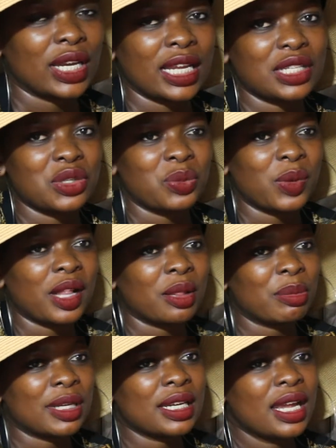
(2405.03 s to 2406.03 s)
it well.
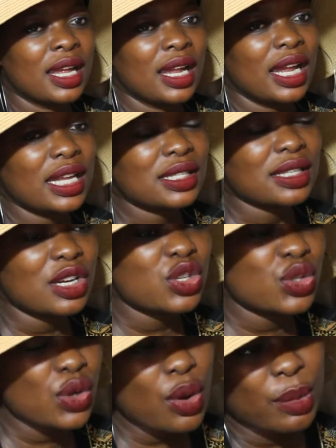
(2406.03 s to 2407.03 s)
But it's done
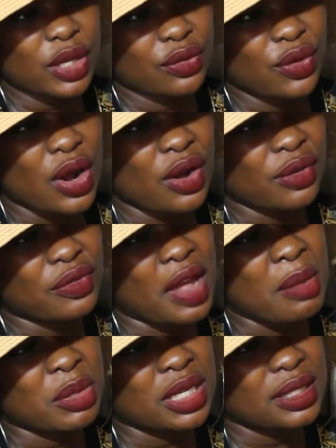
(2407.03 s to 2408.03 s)
so much for our
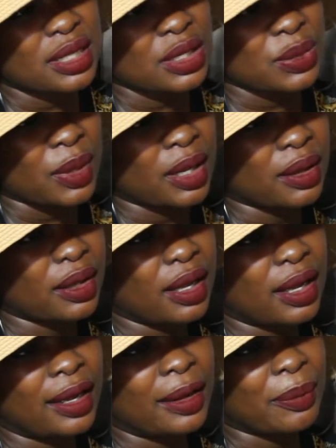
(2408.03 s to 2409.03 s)
families as well.
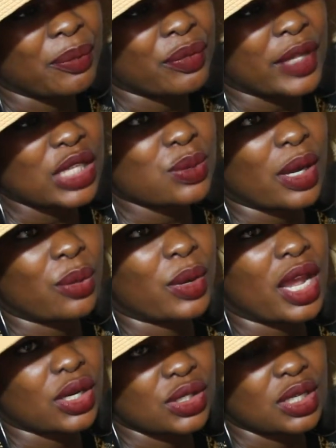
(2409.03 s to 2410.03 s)
That's why we
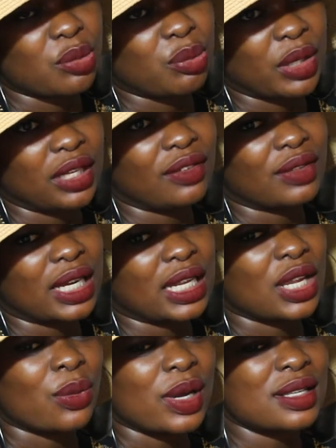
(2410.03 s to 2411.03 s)
actually believe that he
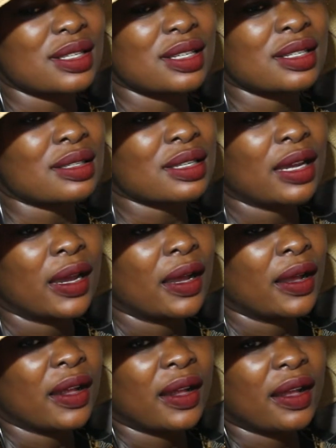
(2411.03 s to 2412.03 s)
wasn't
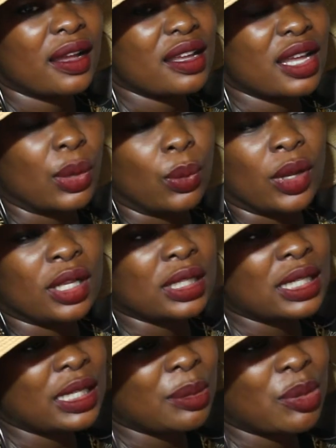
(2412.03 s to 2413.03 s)
a
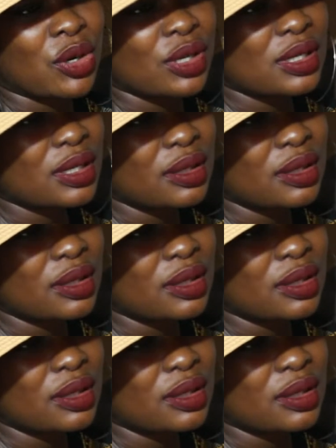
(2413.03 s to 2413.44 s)
worldly person.